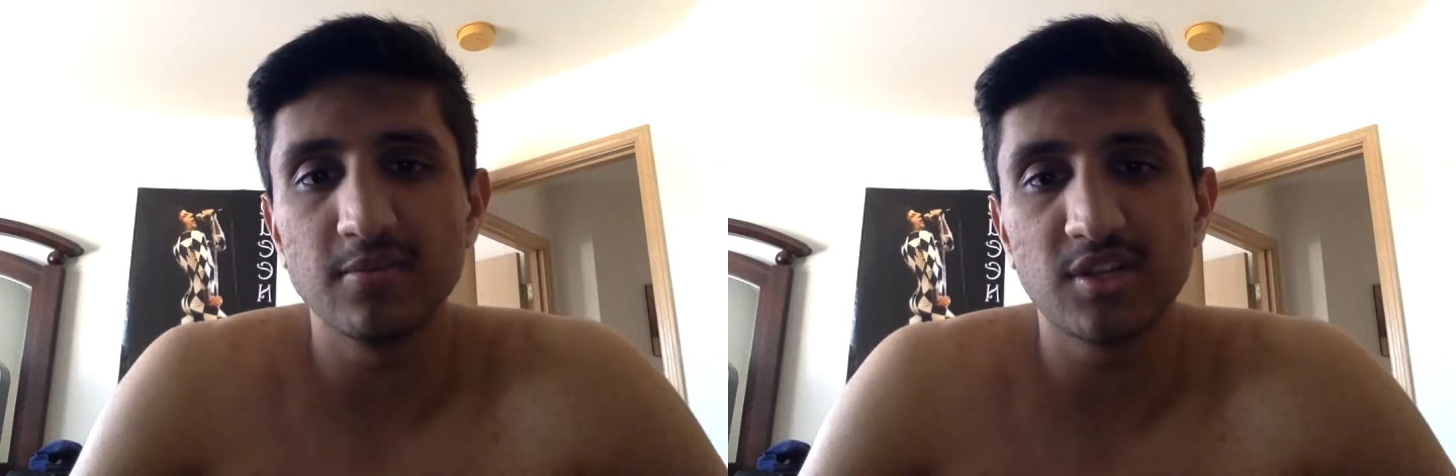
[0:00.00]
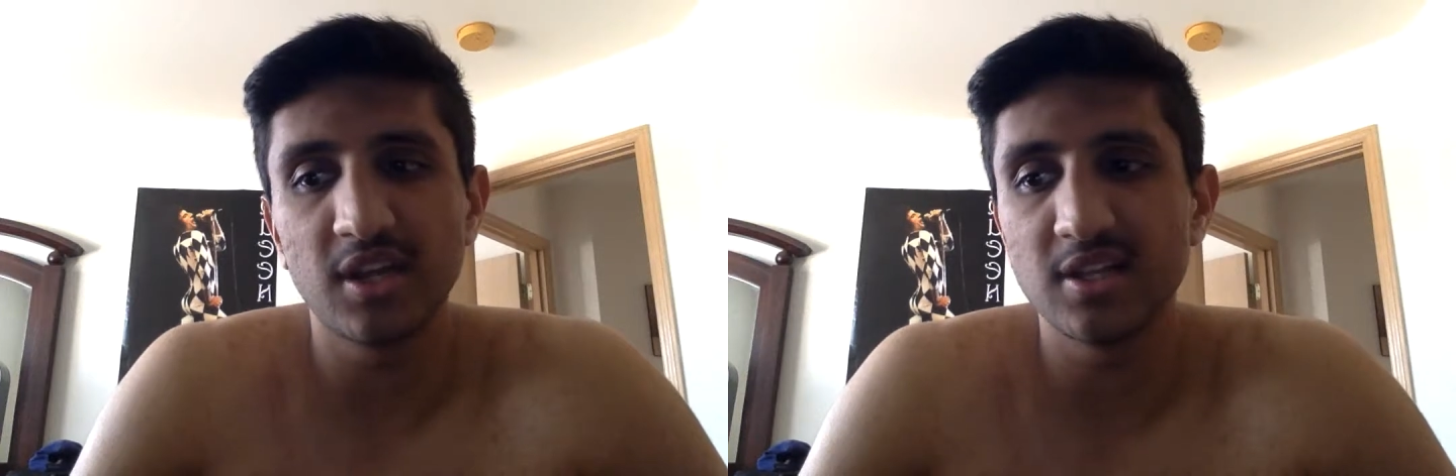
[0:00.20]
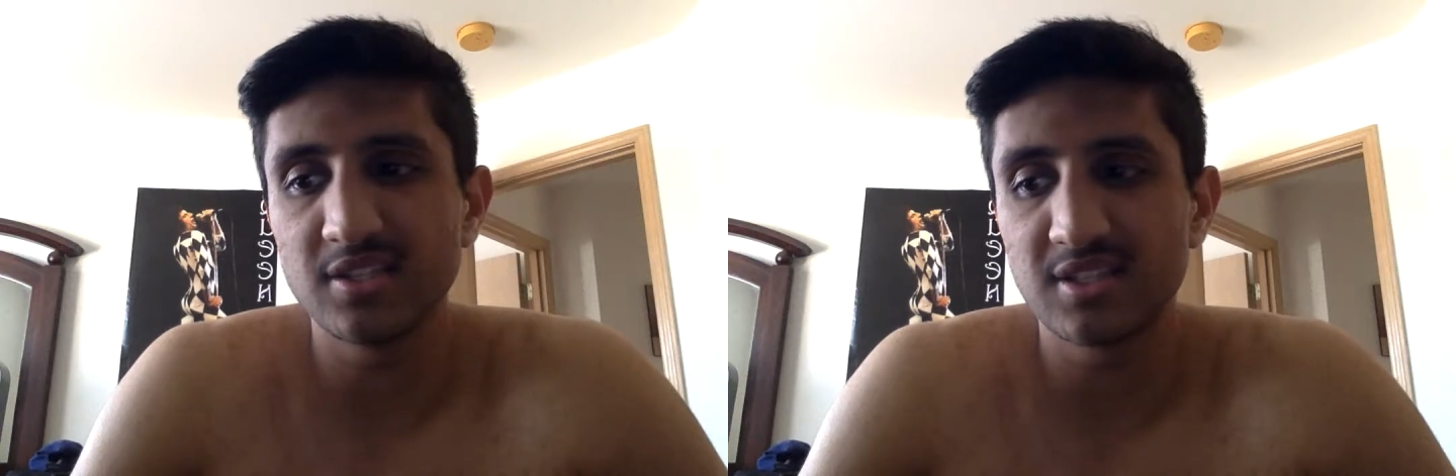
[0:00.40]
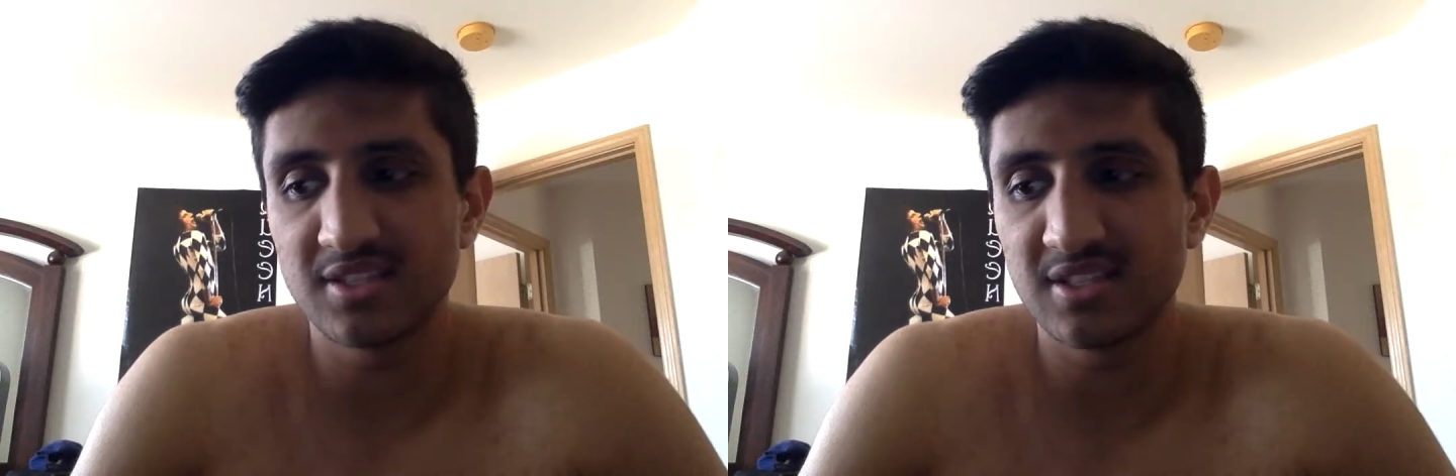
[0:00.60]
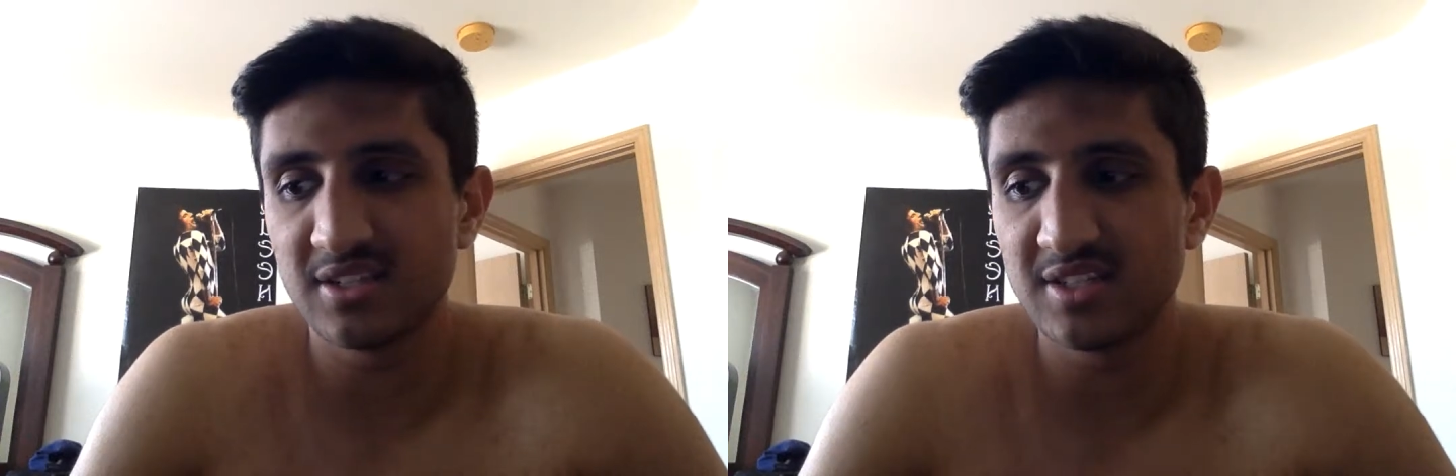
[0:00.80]
chance
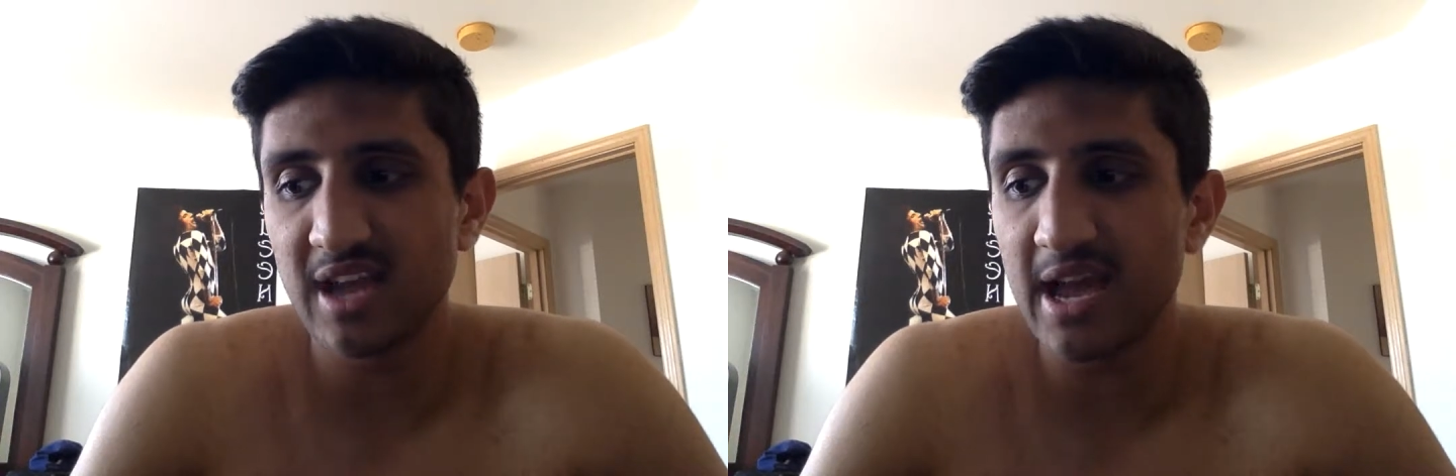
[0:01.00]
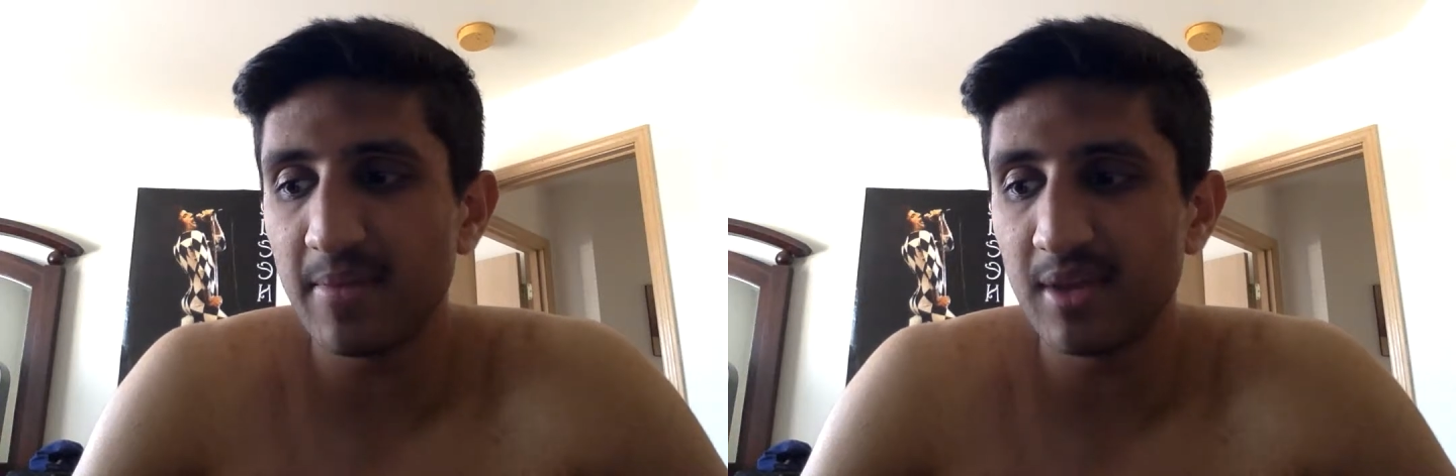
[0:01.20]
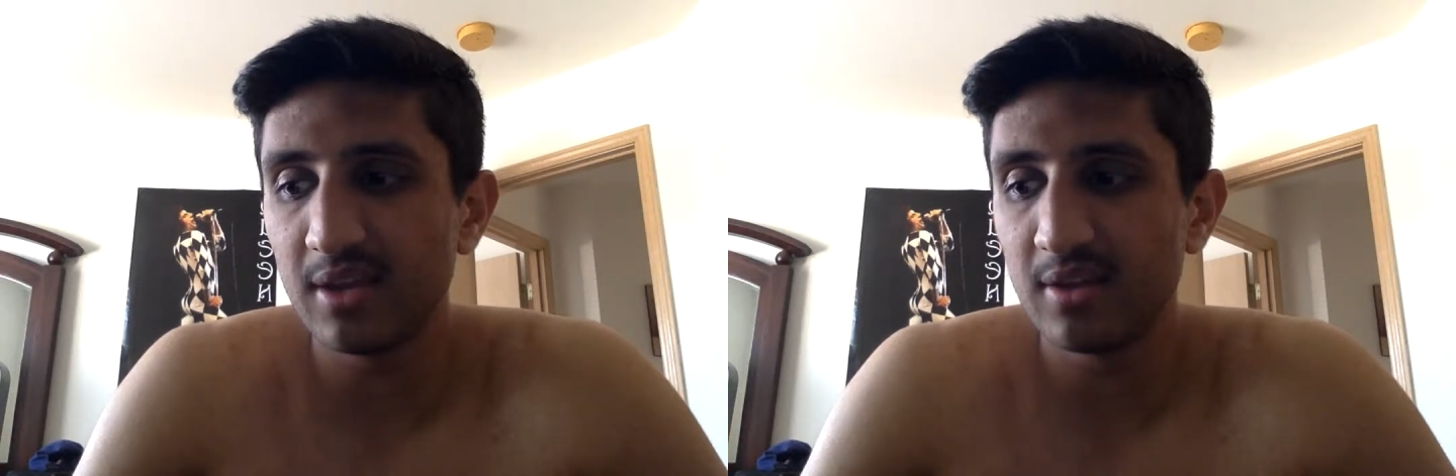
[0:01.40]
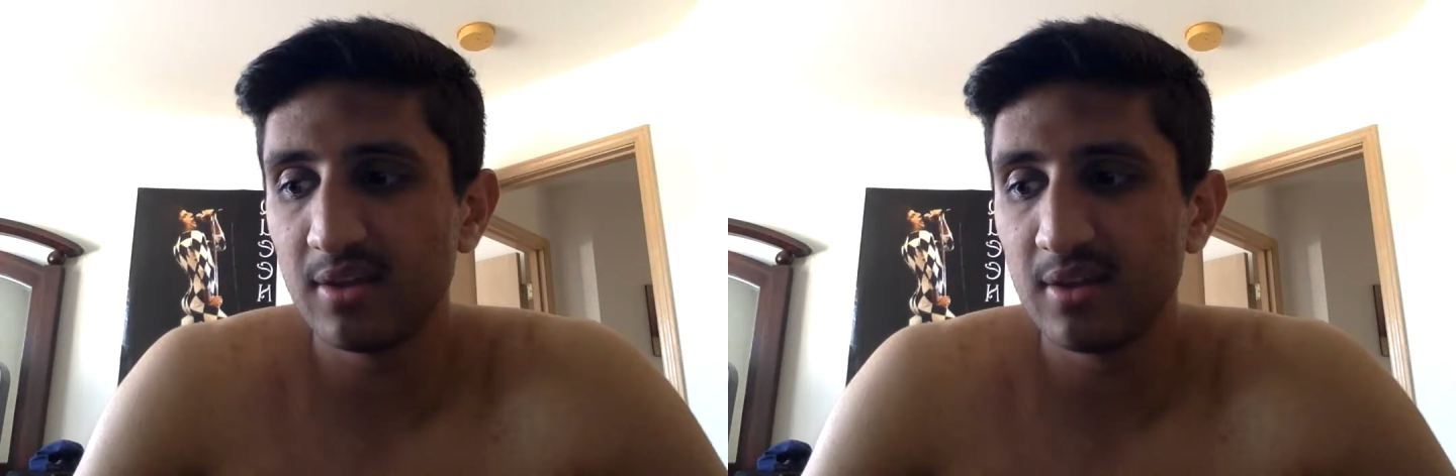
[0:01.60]
because the timing